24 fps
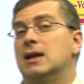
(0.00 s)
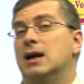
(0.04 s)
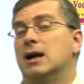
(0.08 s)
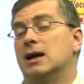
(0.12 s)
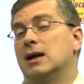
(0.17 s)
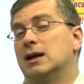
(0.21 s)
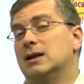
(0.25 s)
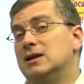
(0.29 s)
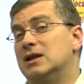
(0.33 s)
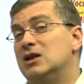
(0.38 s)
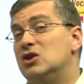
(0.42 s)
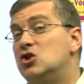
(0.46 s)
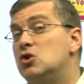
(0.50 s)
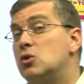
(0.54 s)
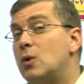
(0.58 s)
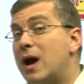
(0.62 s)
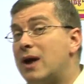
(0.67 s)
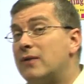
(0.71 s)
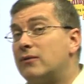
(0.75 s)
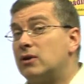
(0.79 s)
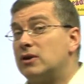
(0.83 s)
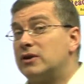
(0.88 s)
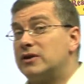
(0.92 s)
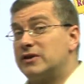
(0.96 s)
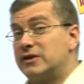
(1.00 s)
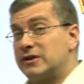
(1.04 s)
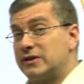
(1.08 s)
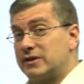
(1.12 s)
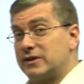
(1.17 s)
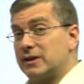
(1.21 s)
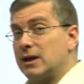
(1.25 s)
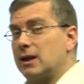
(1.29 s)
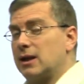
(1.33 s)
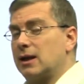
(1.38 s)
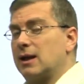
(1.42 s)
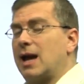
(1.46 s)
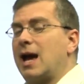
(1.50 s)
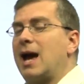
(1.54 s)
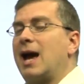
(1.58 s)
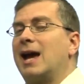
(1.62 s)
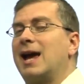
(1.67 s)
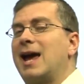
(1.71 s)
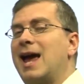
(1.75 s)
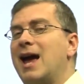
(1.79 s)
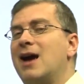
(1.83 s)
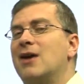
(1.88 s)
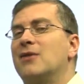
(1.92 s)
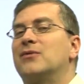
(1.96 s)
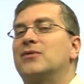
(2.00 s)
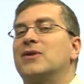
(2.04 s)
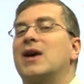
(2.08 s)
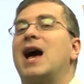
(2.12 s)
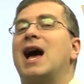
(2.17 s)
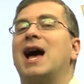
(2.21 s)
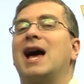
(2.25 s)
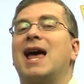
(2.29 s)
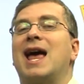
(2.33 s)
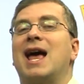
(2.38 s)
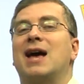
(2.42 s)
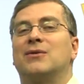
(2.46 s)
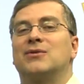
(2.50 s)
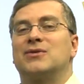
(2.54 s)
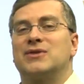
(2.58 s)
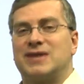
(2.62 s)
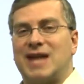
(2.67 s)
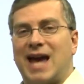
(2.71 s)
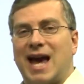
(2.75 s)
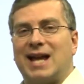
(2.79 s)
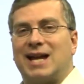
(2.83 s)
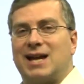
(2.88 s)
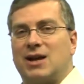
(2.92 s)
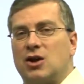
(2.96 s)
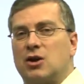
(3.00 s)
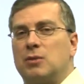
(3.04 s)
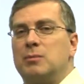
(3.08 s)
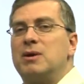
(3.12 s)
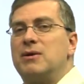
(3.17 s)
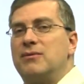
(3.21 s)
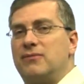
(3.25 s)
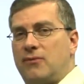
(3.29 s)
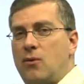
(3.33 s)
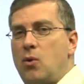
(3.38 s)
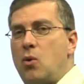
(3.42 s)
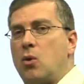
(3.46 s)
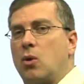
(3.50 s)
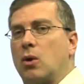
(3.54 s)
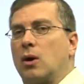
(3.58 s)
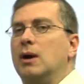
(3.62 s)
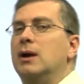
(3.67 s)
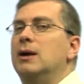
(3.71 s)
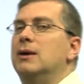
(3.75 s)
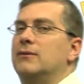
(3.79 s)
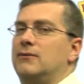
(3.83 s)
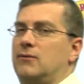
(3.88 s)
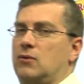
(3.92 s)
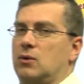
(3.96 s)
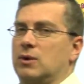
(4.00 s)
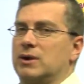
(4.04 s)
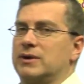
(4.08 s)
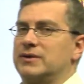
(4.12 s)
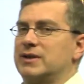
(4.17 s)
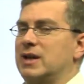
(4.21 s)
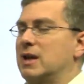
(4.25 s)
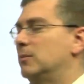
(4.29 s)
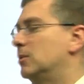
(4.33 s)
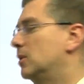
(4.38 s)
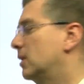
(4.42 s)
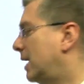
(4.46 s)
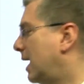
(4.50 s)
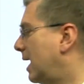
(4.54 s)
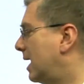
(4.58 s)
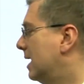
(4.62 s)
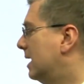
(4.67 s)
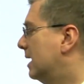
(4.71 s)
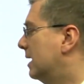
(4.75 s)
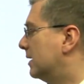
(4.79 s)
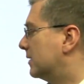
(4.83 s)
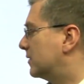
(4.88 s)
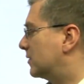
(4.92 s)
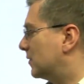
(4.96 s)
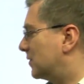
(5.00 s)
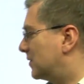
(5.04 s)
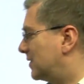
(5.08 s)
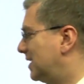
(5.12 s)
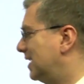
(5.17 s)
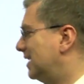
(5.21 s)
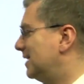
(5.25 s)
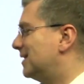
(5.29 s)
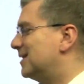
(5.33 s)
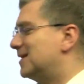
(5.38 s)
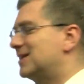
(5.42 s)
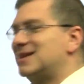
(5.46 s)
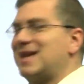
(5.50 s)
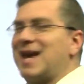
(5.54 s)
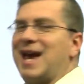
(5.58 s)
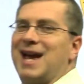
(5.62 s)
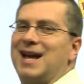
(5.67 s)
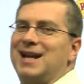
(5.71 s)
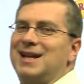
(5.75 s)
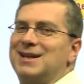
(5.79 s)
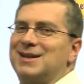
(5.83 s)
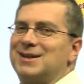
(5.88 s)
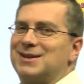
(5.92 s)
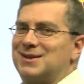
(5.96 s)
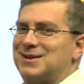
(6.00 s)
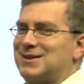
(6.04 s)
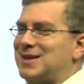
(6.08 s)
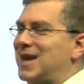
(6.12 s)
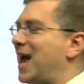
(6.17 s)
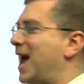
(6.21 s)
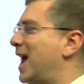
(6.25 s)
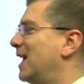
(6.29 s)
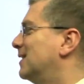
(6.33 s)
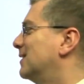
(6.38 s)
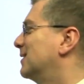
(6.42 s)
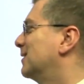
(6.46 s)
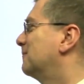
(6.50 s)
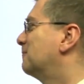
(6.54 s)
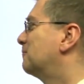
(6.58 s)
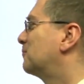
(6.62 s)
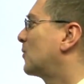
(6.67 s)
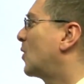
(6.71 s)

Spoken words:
Did you ever? I have sat here before, for example. Okay, so sit, sat, sat.